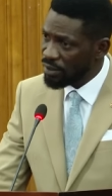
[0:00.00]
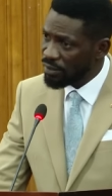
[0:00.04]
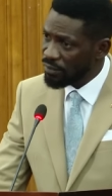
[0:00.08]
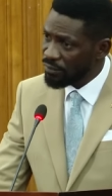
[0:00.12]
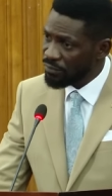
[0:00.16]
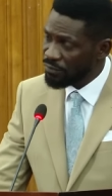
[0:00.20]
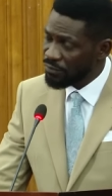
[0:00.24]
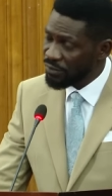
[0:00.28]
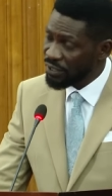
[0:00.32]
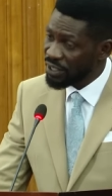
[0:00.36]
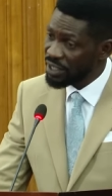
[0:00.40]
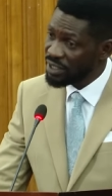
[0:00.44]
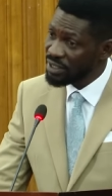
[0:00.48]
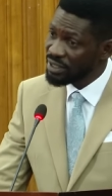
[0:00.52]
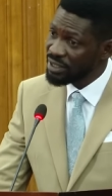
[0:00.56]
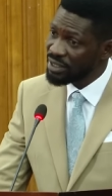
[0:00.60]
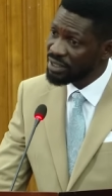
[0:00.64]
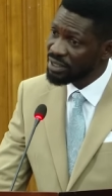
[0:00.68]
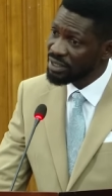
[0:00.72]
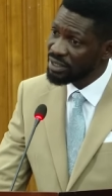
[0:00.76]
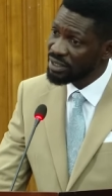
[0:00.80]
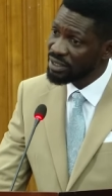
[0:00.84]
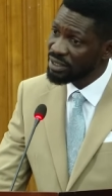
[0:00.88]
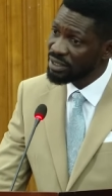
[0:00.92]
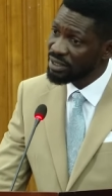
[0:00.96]

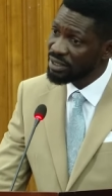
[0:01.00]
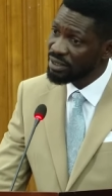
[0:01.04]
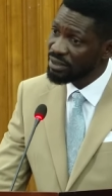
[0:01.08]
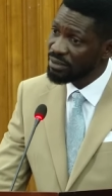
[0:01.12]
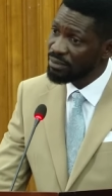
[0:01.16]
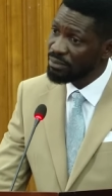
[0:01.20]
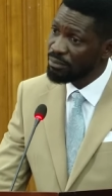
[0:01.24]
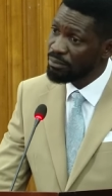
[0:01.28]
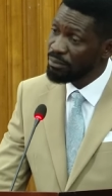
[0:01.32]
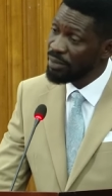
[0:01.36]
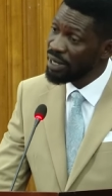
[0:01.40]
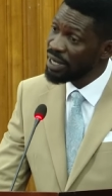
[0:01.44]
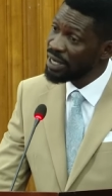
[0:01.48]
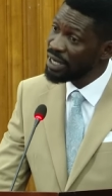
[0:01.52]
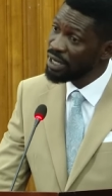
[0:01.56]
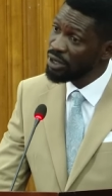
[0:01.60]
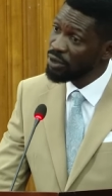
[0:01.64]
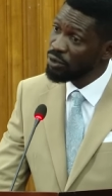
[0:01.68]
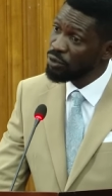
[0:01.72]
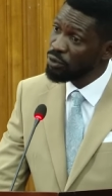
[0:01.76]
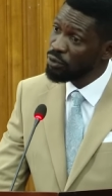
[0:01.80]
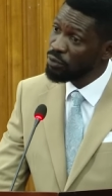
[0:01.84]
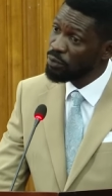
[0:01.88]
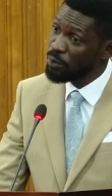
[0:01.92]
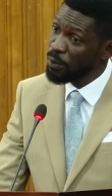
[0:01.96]
Friends, many
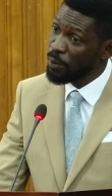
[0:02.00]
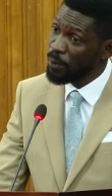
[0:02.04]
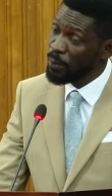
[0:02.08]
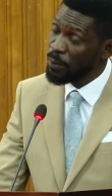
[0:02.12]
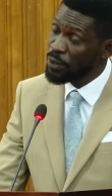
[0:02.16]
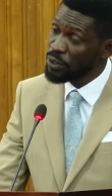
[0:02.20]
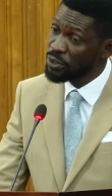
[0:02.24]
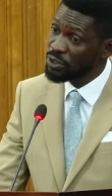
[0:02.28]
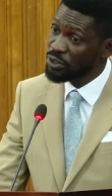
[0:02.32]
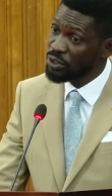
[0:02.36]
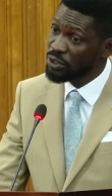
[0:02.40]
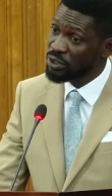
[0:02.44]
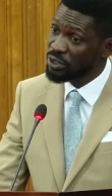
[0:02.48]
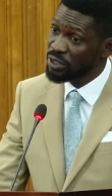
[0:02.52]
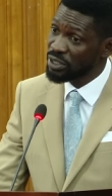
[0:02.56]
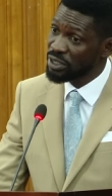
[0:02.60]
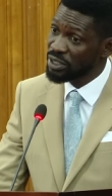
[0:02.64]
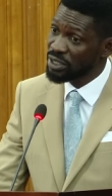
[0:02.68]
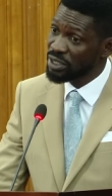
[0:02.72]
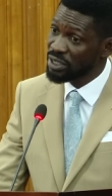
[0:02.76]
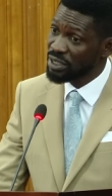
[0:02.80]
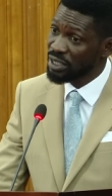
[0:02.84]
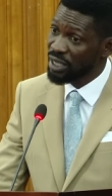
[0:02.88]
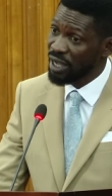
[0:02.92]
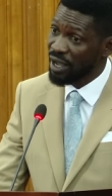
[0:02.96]
good
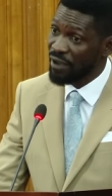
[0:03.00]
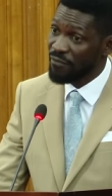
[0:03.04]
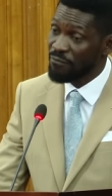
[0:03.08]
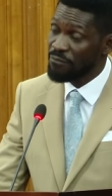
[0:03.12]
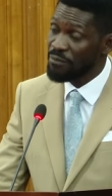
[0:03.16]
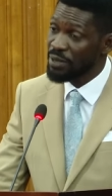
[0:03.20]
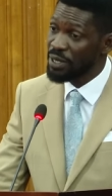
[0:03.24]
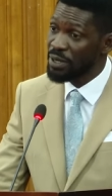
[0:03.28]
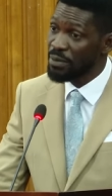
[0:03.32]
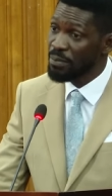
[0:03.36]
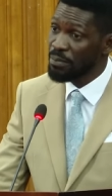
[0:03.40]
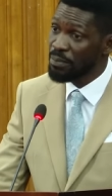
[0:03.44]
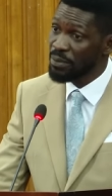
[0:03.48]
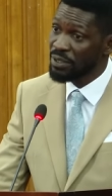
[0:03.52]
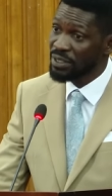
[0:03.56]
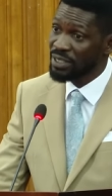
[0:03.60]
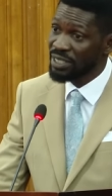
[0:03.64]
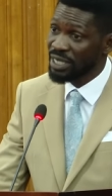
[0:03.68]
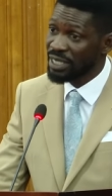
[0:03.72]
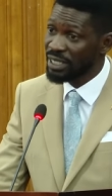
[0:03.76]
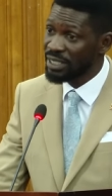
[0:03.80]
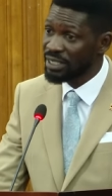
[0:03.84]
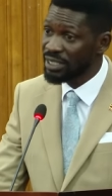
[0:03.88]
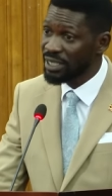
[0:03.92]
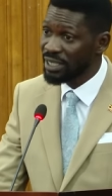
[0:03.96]
proposals have been
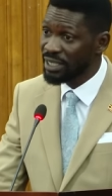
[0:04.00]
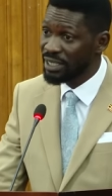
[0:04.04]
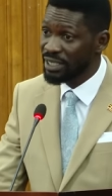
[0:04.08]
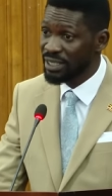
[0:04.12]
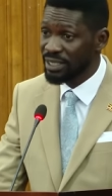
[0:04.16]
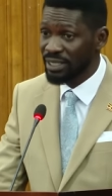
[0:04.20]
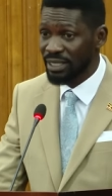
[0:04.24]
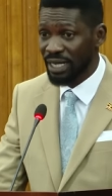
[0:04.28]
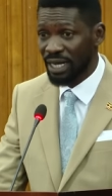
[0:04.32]
presented in